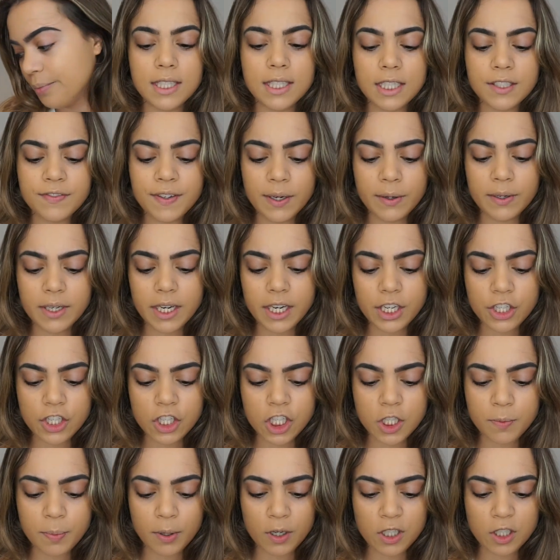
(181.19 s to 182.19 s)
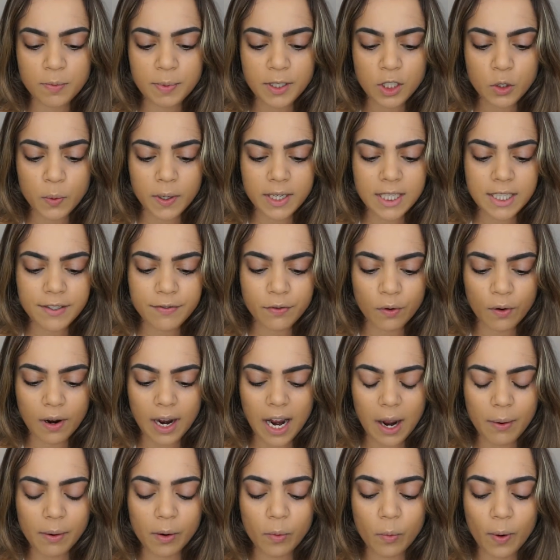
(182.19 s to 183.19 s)
this foundation is supposed to be
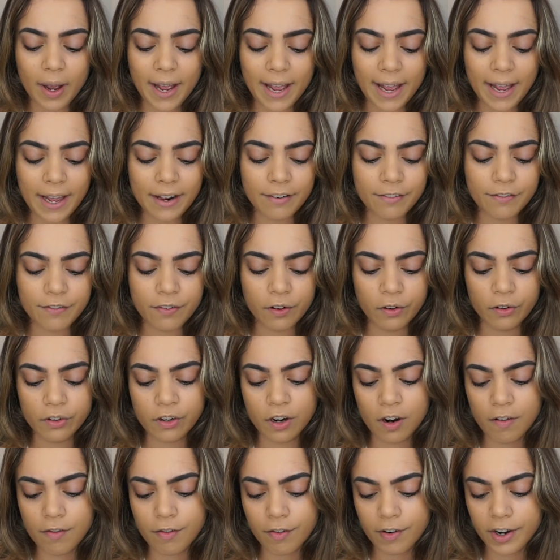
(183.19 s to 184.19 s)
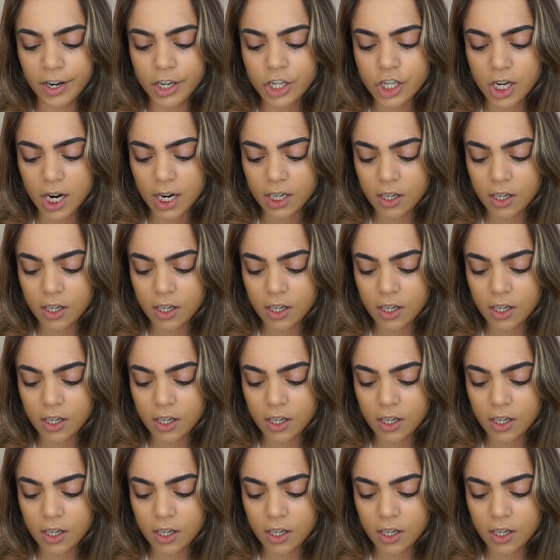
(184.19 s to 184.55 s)
24-hour wear and full coverage.